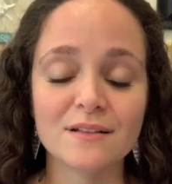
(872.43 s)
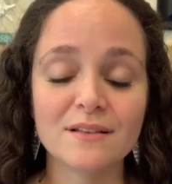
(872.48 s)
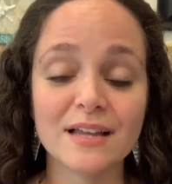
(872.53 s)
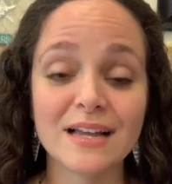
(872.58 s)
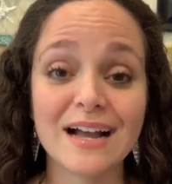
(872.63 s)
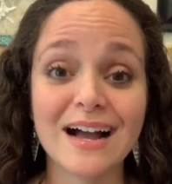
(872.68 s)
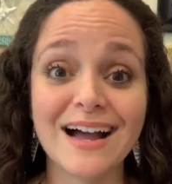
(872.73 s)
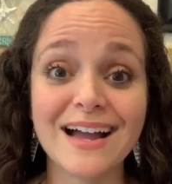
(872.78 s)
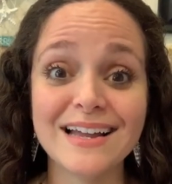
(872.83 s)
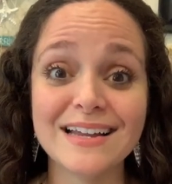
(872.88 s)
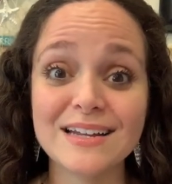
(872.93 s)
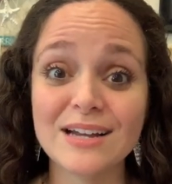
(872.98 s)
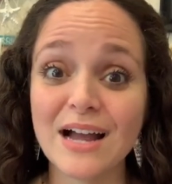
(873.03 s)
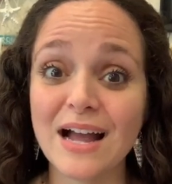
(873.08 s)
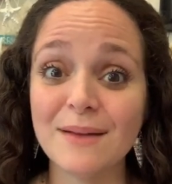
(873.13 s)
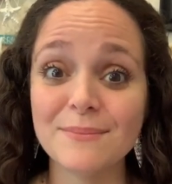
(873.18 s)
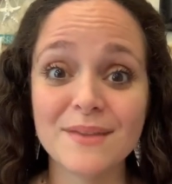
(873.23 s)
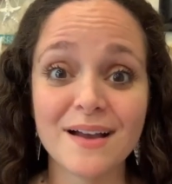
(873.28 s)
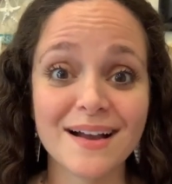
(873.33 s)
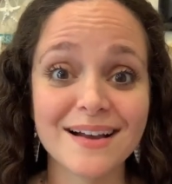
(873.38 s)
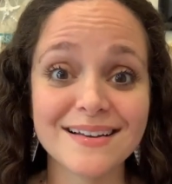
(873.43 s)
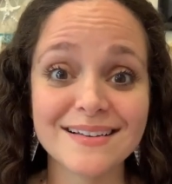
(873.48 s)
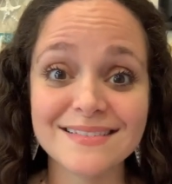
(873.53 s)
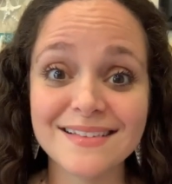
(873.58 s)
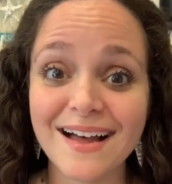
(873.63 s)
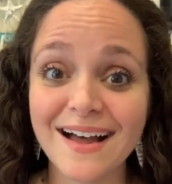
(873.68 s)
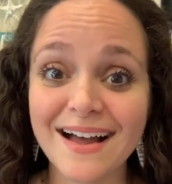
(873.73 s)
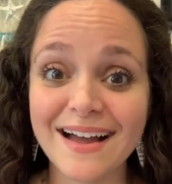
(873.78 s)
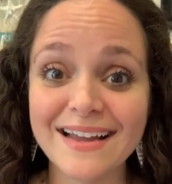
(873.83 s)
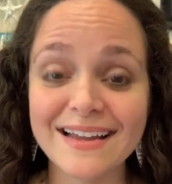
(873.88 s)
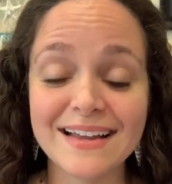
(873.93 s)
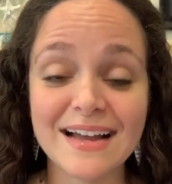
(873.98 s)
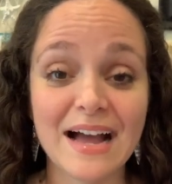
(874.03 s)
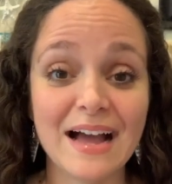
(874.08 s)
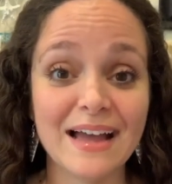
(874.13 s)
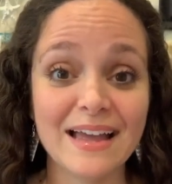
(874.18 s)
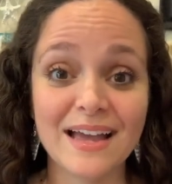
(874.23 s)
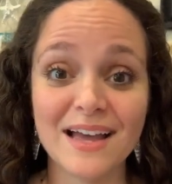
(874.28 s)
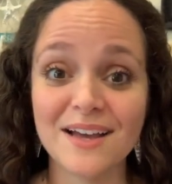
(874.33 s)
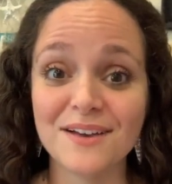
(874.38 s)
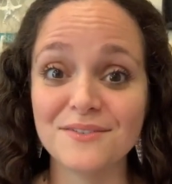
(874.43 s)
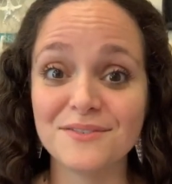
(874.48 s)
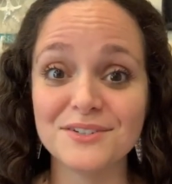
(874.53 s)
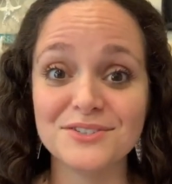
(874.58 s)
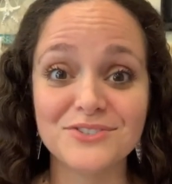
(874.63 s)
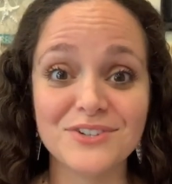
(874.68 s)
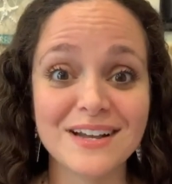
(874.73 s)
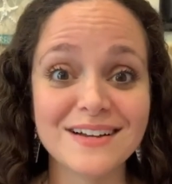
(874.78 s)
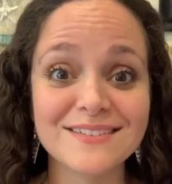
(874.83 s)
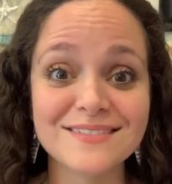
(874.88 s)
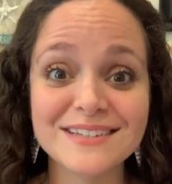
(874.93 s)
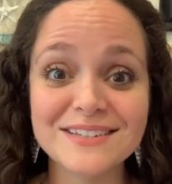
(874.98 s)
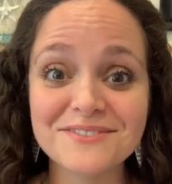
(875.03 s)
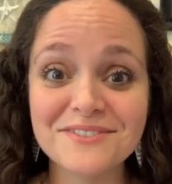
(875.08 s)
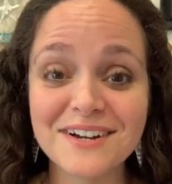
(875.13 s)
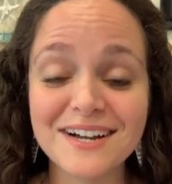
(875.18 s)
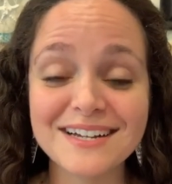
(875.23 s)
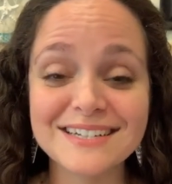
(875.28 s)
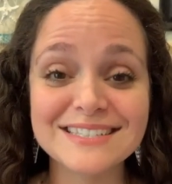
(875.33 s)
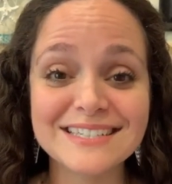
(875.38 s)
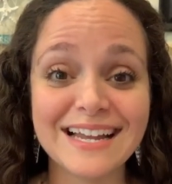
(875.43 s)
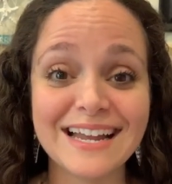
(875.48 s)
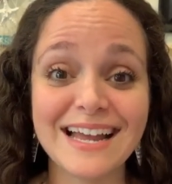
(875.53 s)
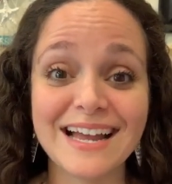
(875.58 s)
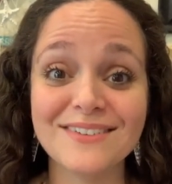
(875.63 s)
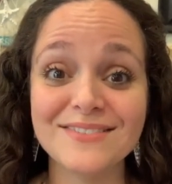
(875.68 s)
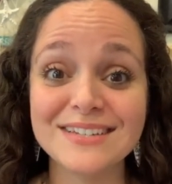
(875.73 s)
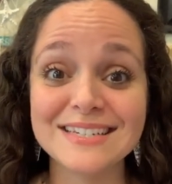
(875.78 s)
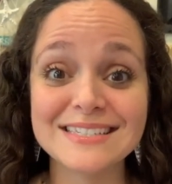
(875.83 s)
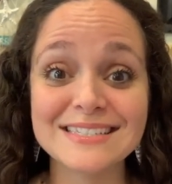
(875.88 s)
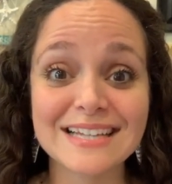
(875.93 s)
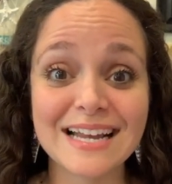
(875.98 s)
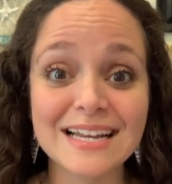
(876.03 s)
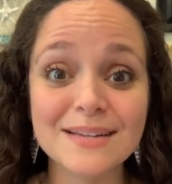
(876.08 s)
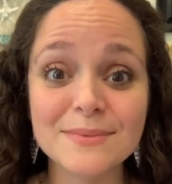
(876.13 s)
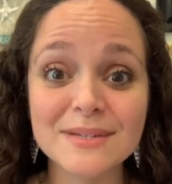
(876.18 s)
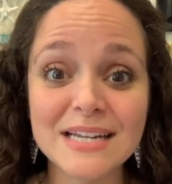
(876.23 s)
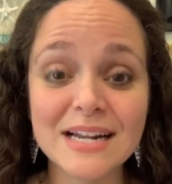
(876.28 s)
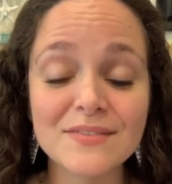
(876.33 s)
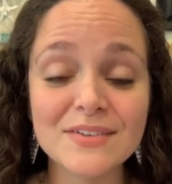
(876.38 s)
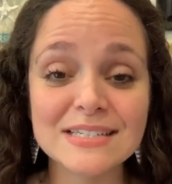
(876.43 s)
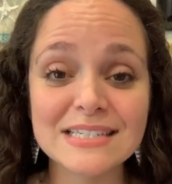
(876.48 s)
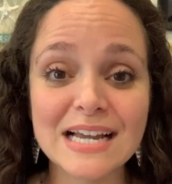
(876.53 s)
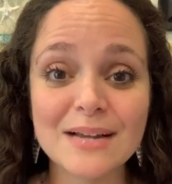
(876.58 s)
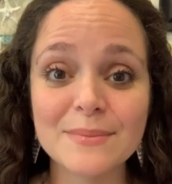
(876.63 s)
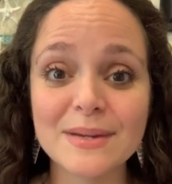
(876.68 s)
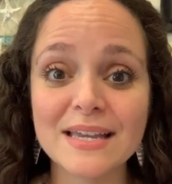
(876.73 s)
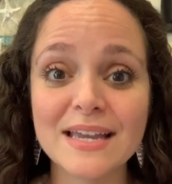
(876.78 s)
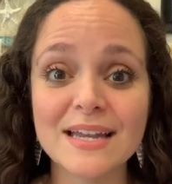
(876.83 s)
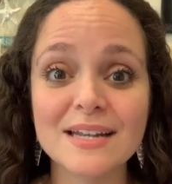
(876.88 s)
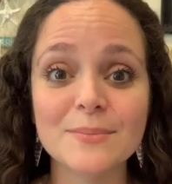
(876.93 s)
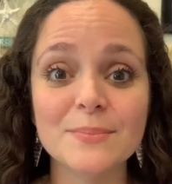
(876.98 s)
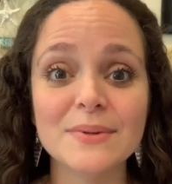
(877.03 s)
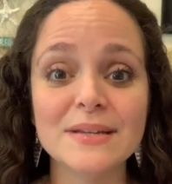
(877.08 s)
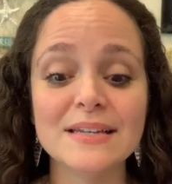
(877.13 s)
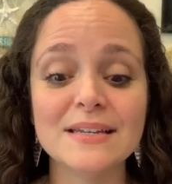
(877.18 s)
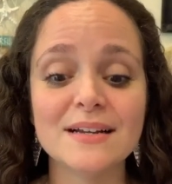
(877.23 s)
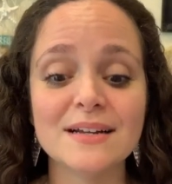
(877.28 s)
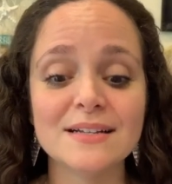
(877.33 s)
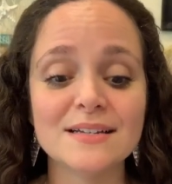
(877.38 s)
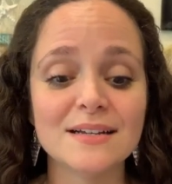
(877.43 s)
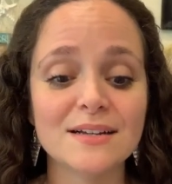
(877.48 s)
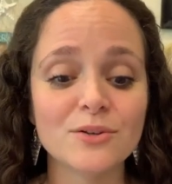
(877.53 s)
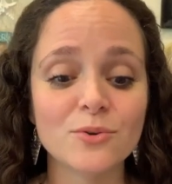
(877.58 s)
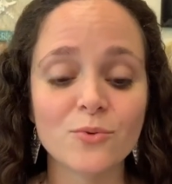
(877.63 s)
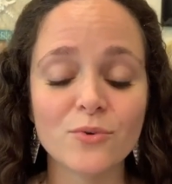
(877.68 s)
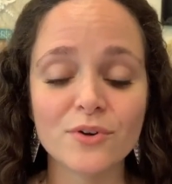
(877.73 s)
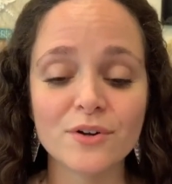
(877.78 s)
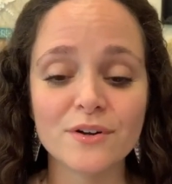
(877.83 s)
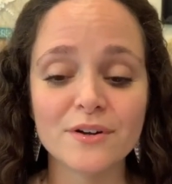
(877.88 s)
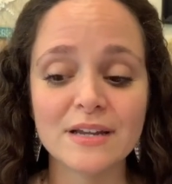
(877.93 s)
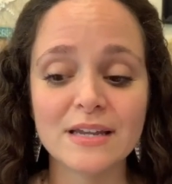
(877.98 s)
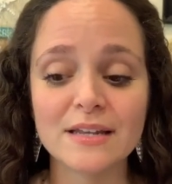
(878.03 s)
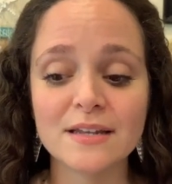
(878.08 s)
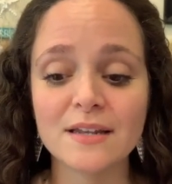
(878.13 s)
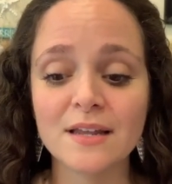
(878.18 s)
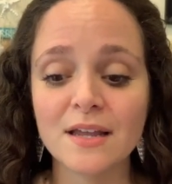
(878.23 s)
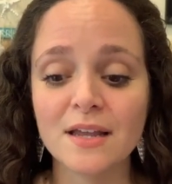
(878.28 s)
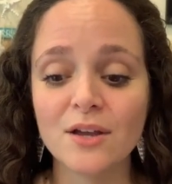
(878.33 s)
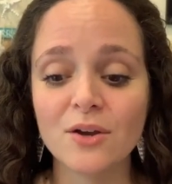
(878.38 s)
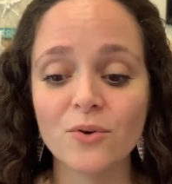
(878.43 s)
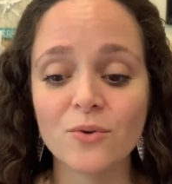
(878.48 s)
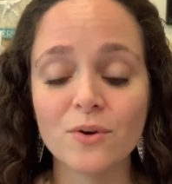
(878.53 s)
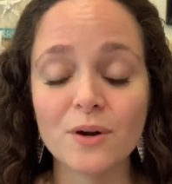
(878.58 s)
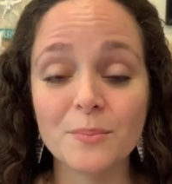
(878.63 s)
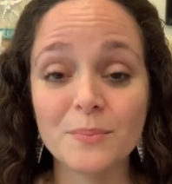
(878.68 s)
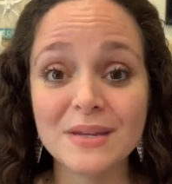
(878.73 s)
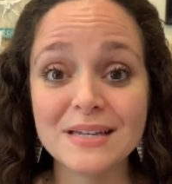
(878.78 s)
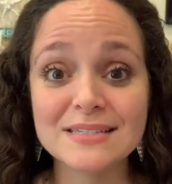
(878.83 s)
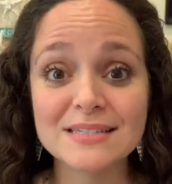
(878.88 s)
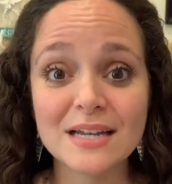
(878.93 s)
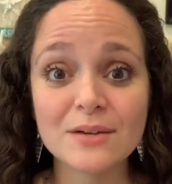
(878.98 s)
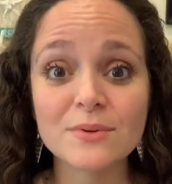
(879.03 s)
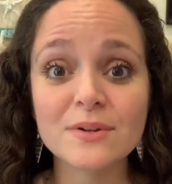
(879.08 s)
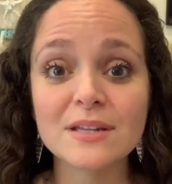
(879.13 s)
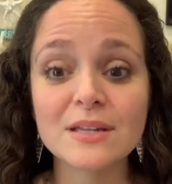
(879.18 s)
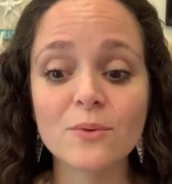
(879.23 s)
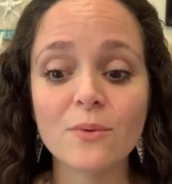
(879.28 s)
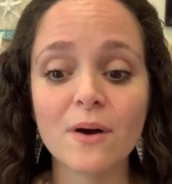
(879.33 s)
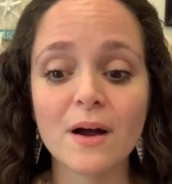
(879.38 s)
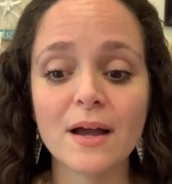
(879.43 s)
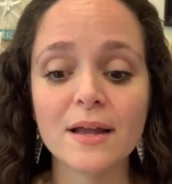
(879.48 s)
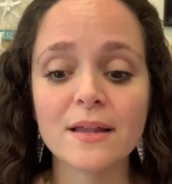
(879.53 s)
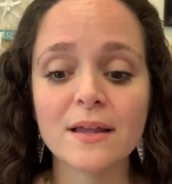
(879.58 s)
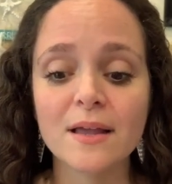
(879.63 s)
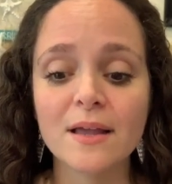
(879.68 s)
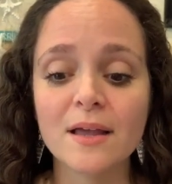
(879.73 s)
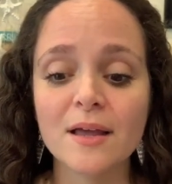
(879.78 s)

Like, I'm not gonna lie, I have adrenaline rush, I have excitement every time I get an order in or a piece I really want.